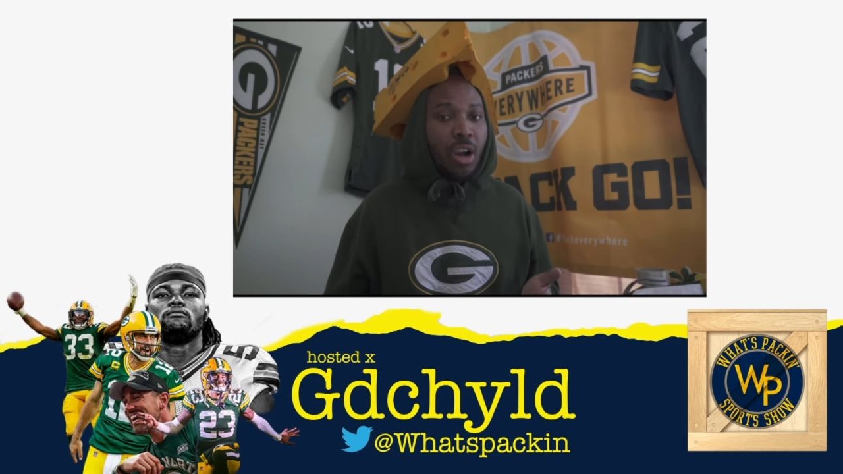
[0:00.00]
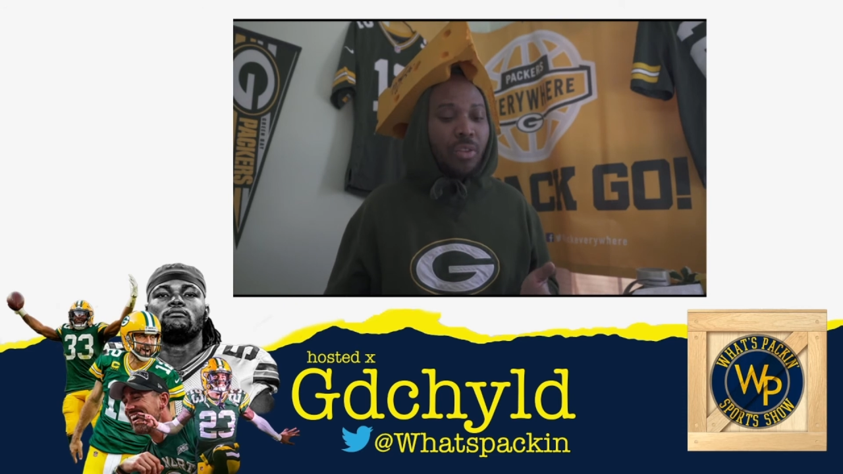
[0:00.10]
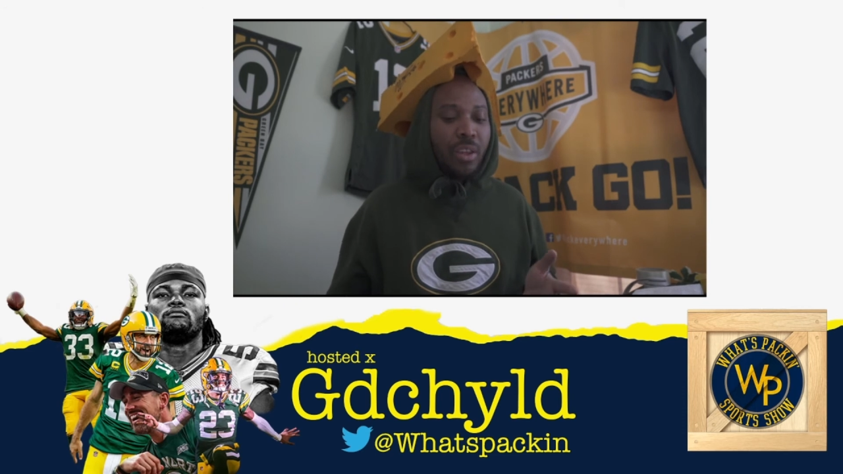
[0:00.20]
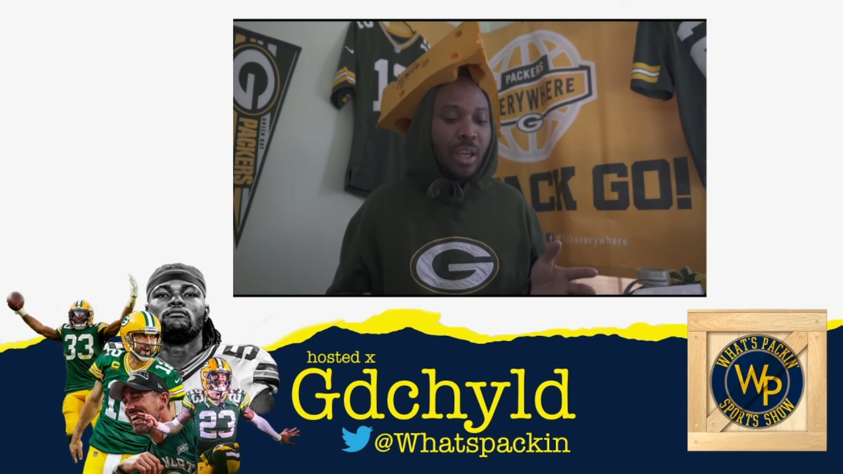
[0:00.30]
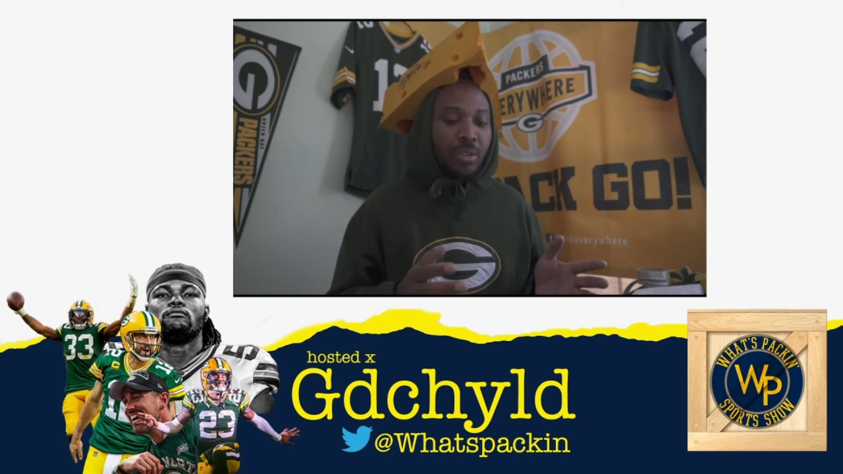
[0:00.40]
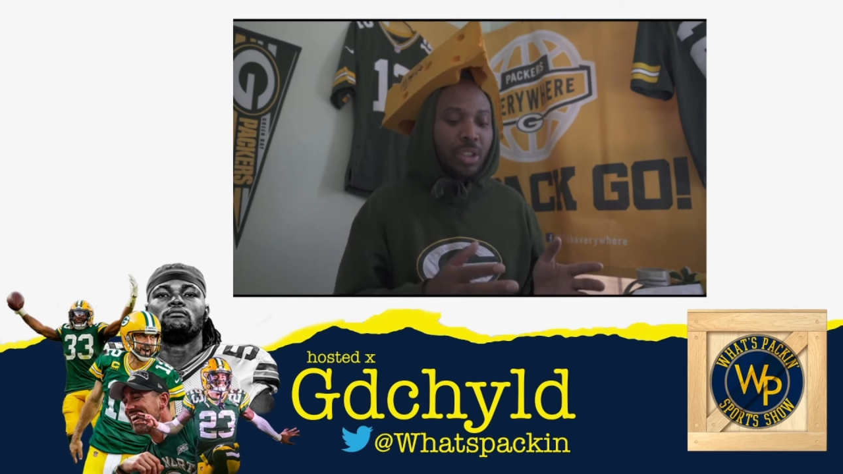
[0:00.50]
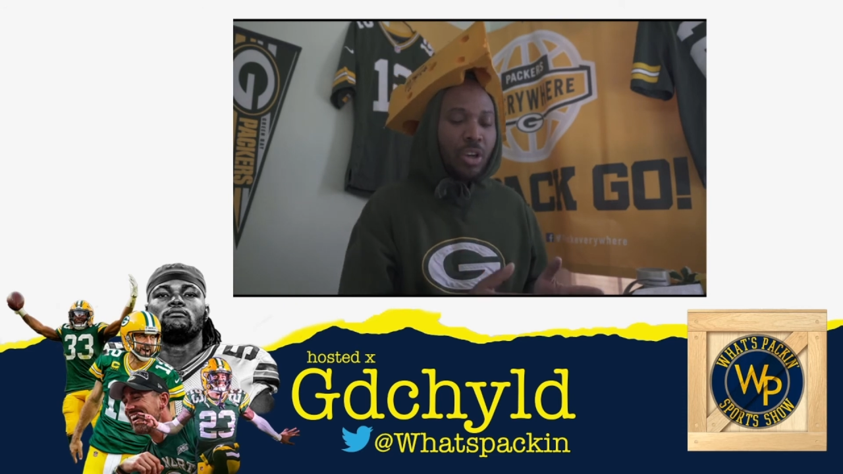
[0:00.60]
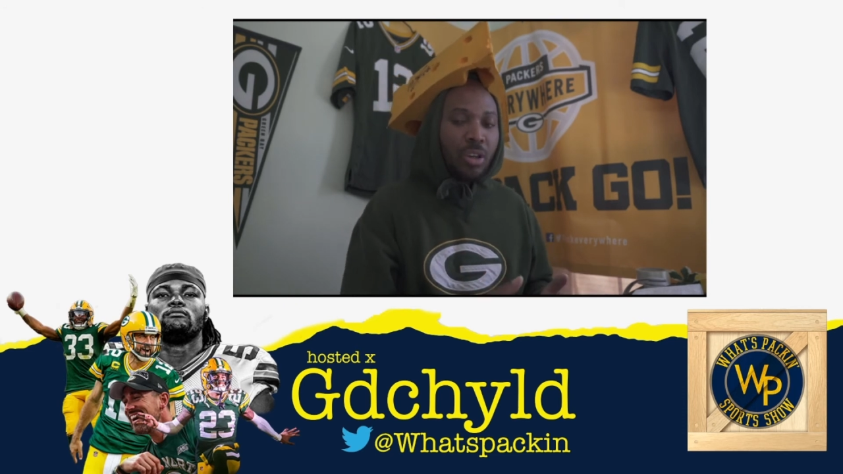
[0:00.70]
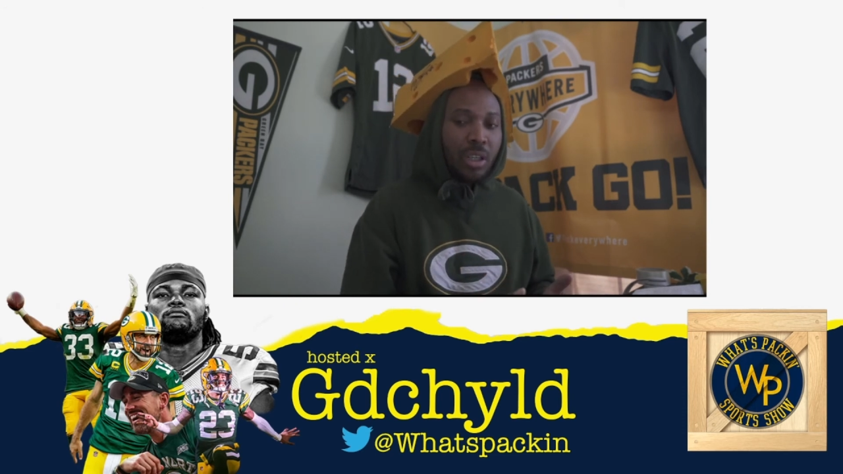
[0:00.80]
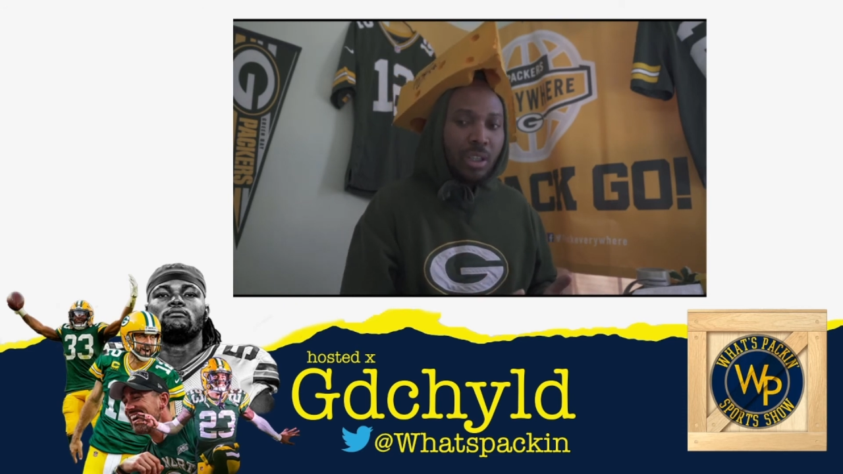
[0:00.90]
he was
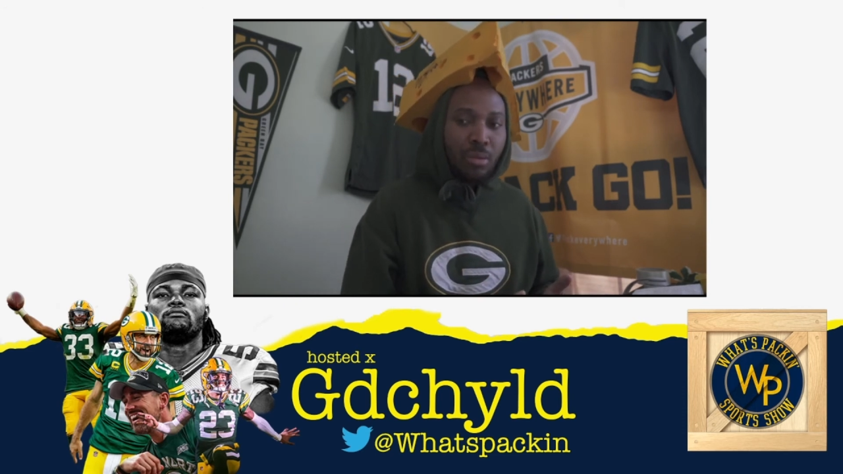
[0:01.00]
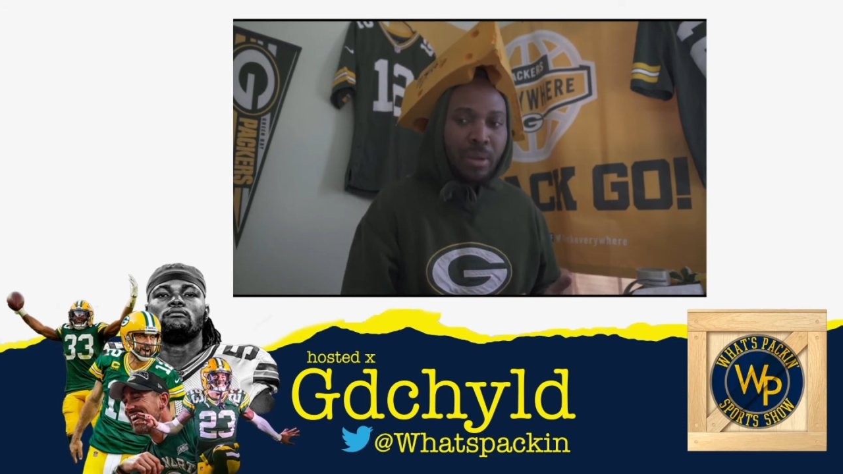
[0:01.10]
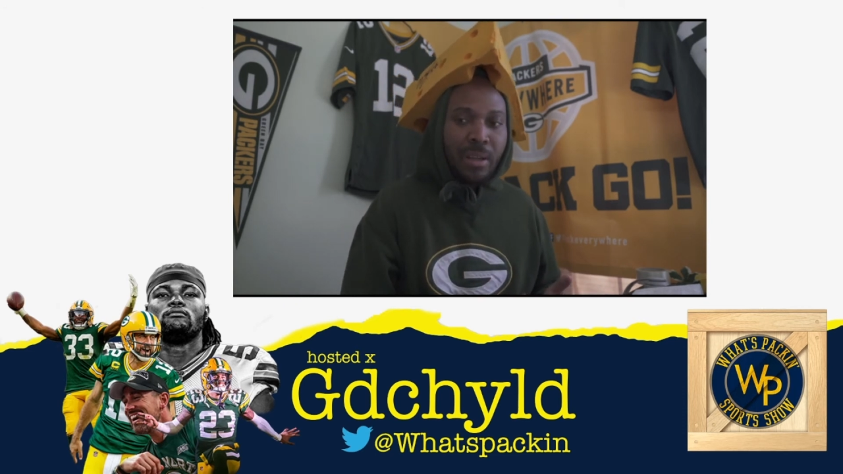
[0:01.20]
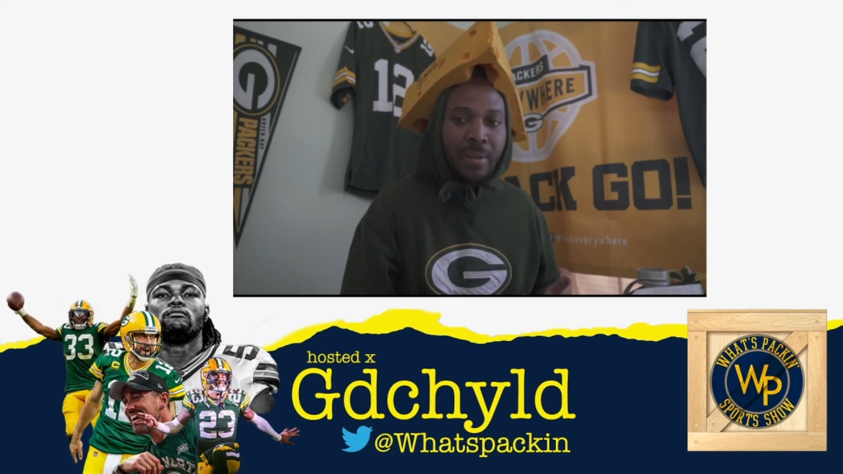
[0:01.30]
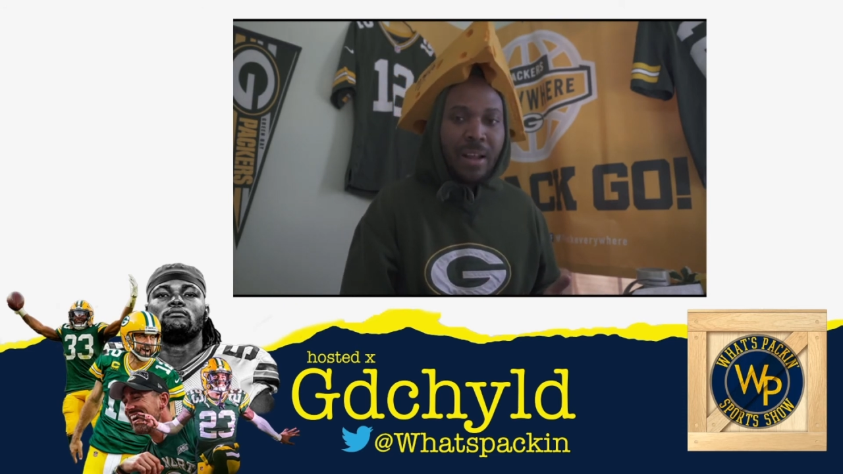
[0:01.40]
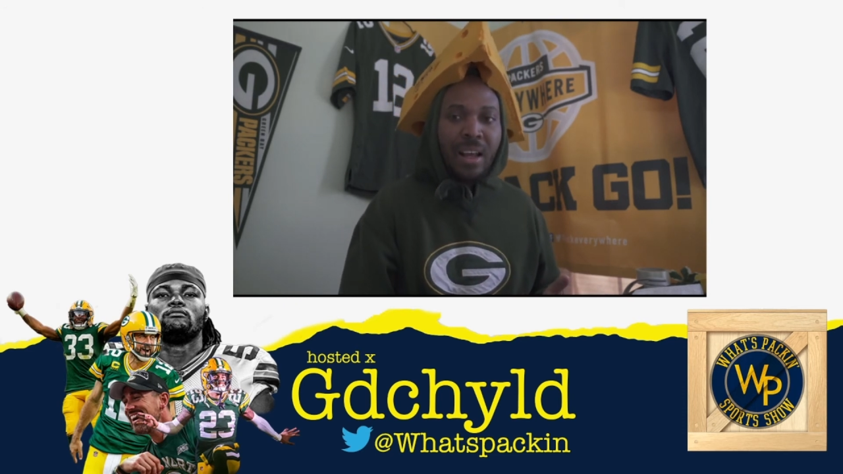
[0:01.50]
hurt a little bit,